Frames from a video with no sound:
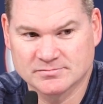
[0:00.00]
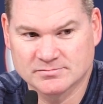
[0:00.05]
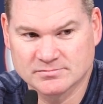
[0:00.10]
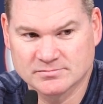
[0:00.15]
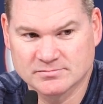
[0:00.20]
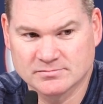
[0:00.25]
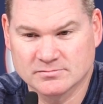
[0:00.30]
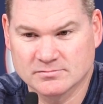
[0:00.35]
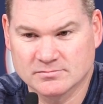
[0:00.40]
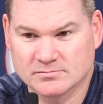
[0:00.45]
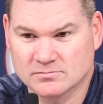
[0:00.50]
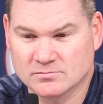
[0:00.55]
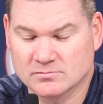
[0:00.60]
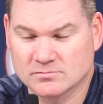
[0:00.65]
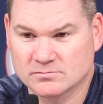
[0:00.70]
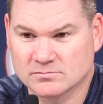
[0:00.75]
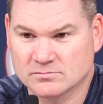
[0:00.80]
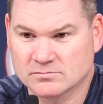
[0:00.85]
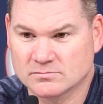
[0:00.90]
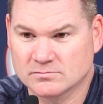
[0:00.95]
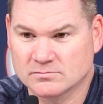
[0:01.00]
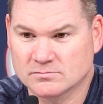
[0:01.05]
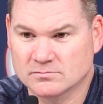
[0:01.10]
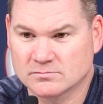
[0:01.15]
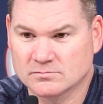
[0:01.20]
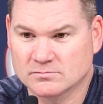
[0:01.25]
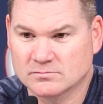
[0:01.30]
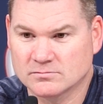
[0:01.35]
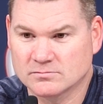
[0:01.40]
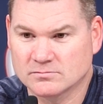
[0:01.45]
What impressed you
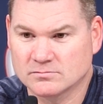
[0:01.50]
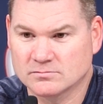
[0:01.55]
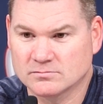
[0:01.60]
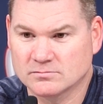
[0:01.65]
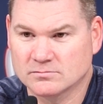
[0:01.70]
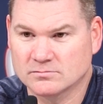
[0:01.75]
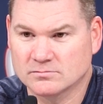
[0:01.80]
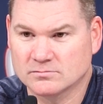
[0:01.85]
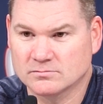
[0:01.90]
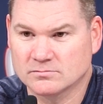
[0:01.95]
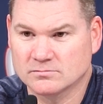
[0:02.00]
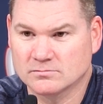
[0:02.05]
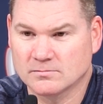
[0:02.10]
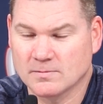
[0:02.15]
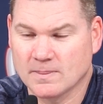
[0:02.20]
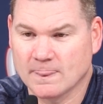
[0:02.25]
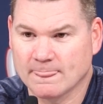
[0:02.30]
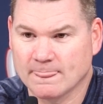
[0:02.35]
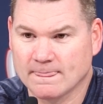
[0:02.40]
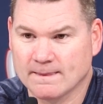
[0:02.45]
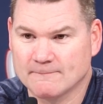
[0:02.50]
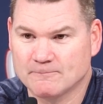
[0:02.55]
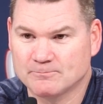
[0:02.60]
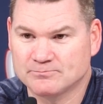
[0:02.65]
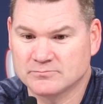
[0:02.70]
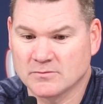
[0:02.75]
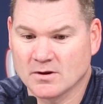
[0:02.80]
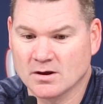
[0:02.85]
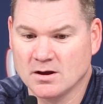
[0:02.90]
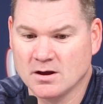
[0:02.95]
most about the way Kerr has
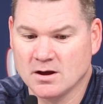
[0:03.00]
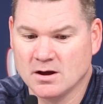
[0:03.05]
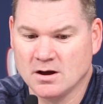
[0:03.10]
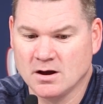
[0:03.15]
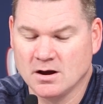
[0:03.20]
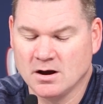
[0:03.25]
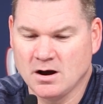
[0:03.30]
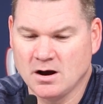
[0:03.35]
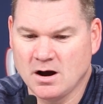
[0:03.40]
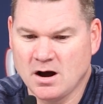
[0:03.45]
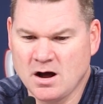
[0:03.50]
done?